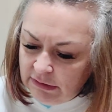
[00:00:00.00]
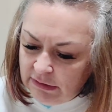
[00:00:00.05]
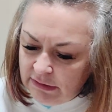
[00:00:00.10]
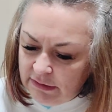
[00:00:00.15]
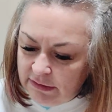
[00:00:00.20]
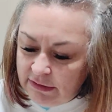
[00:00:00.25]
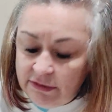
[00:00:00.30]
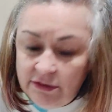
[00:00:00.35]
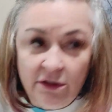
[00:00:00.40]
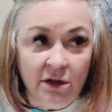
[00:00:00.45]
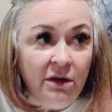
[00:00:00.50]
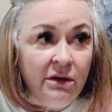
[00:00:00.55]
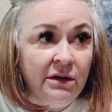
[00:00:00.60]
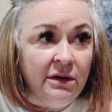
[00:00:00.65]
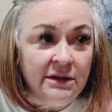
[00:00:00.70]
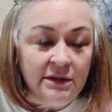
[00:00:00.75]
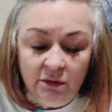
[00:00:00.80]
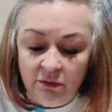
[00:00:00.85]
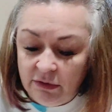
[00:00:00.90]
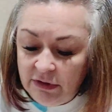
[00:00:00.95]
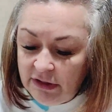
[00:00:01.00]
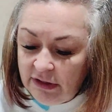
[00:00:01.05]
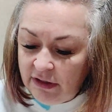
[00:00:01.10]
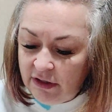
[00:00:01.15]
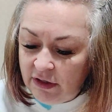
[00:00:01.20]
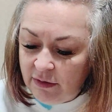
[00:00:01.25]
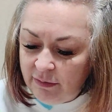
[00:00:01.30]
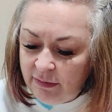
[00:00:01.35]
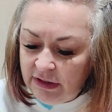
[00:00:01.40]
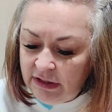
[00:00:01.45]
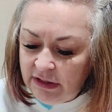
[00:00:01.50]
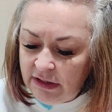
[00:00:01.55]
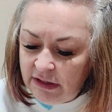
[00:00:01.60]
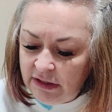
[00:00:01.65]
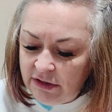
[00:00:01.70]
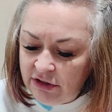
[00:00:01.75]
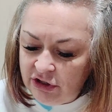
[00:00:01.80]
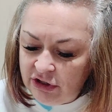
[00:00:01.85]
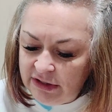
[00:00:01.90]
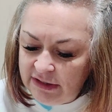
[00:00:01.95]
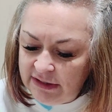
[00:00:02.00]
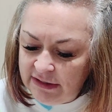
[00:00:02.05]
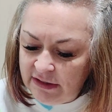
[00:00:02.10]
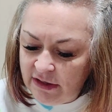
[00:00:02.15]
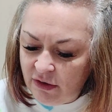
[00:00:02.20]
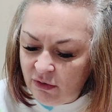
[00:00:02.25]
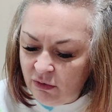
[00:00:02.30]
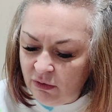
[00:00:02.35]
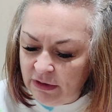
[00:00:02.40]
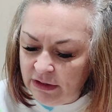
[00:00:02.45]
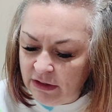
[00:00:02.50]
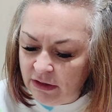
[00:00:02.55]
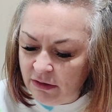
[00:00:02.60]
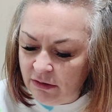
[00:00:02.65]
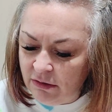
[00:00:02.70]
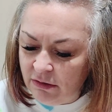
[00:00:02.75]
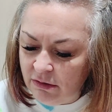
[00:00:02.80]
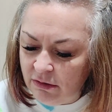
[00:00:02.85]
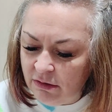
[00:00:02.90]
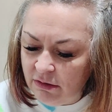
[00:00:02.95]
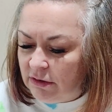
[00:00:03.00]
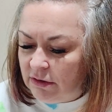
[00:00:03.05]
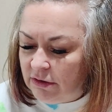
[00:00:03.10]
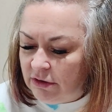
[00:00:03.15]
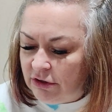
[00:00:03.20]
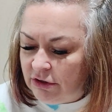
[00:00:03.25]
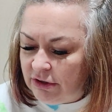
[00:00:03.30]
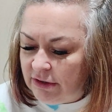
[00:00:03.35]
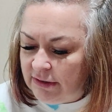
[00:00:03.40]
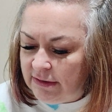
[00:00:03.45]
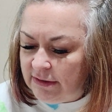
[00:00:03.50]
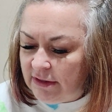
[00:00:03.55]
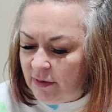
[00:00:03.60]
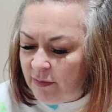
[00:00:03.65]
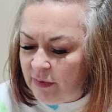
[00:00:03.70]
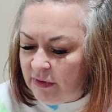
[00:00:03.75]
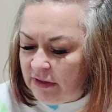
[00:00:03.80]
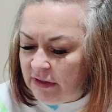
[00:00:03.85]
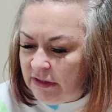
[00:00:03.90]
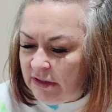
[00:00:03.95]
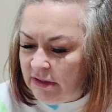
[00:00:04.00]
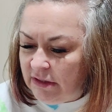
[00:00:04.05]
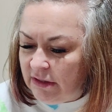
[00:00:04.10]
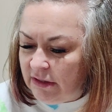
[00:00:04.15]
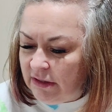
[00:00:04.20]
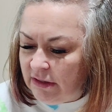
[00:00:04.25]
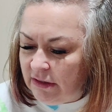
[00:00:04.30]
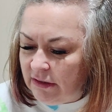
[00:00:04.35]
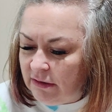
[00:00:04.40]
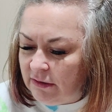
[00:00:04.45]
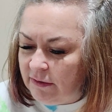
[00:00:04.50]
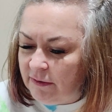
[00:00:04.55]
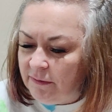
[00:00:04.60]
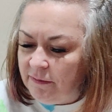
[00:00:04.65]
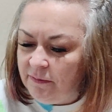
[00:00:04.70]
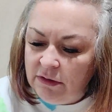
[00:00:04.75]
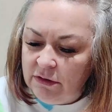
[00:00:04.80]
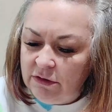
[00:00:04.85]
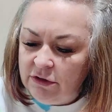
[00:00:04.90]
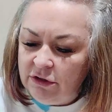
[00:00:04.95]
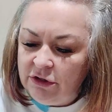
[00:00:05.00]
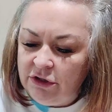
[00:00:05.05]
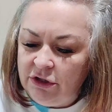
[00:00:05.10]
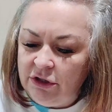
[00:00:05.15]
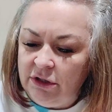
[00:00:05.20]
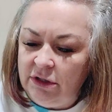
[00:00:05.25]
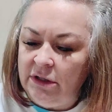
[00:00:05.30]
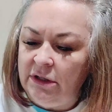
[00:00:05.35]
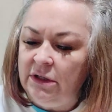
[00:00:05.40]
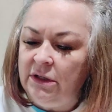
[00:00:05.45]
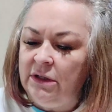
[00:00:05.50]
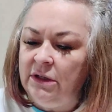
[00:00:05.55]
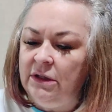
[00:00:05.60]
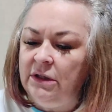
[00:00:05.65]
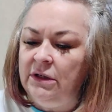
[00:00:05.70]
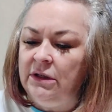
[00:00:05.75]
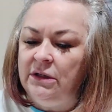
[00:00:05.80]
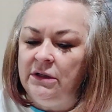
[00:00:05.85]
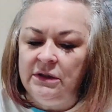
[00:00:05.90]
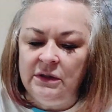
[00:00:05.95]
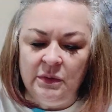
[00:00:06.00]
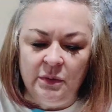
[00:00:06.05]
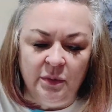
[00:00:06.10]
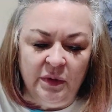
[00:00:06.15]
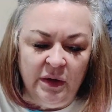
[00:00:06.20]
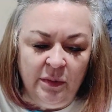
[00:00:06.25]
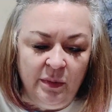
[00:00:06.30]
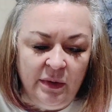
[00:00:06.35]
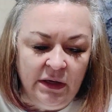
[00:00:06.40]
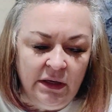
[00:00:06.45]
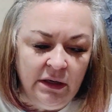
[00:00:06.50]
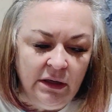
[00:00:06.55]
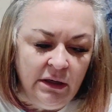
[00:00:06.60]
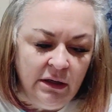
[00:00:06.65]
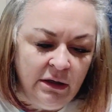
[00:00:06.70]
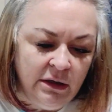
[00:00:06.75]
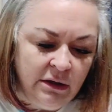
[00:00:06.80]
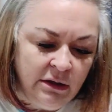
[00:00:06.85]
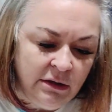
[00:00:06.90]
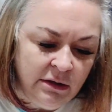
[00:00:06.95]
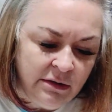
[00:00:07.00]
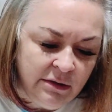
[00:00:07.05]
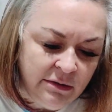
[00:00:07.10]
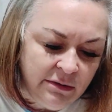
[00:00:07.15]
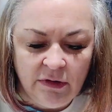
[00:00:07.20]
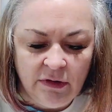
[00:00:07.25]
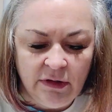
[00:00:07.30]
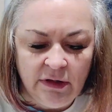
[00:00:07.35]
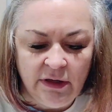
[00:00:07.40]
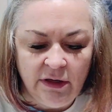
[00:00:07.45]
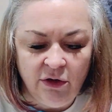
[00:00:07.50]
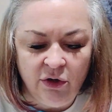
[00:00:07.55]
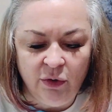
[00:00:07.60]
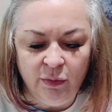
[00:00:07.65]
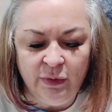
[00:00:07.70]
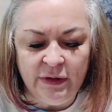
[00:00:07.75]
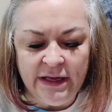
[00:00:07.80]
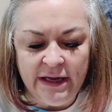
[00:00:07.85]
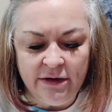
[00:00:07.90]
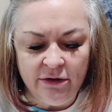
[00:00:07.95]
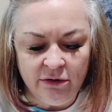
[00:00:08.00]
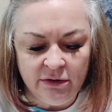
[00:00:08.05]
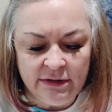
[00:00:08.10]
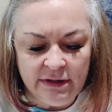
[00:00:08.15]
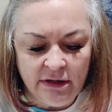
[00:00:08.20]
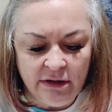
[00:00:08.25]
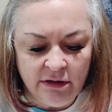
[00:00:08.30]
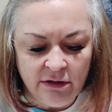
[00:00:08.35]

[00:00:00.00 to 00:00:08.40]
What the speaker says: The dog doesn't want to come in. She's not well. She's not been eating. She's pee-peeing. Like her bladder's out of